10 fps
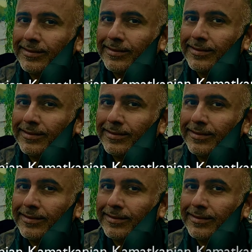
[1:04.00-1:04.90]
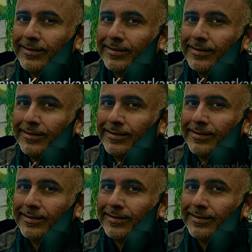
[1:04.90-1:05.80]

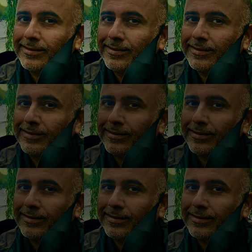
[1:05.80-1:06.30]
Nothing is said.